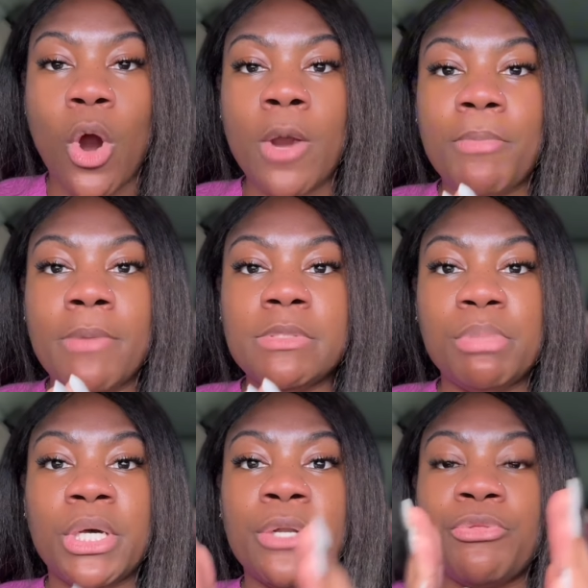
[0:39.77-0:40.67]
pumps
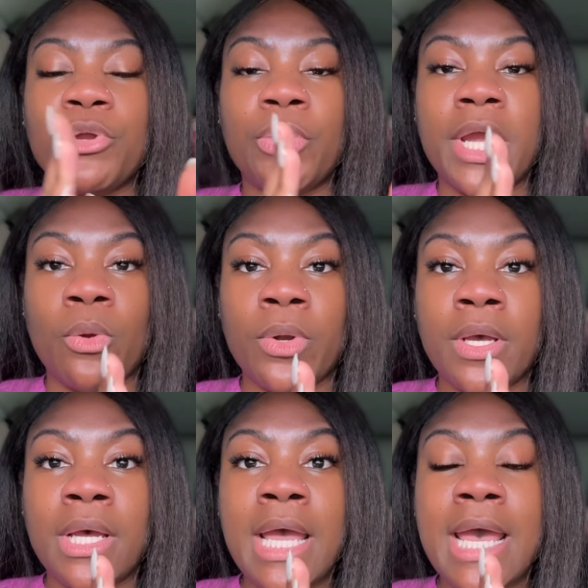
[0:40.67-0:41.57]
blood through your
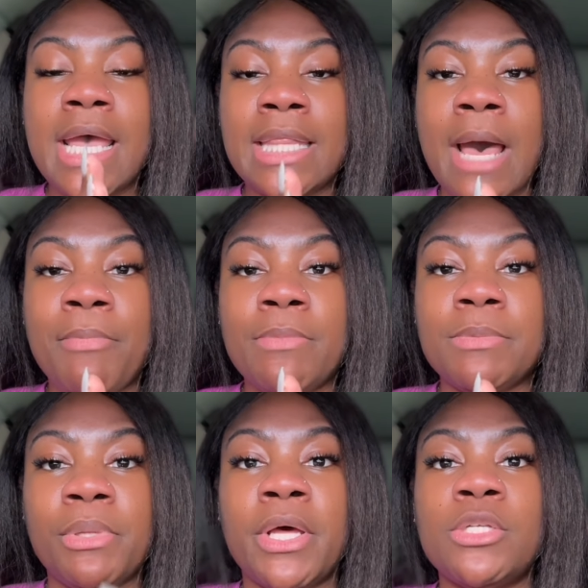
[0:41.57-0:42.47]
aorta, and that pumps blood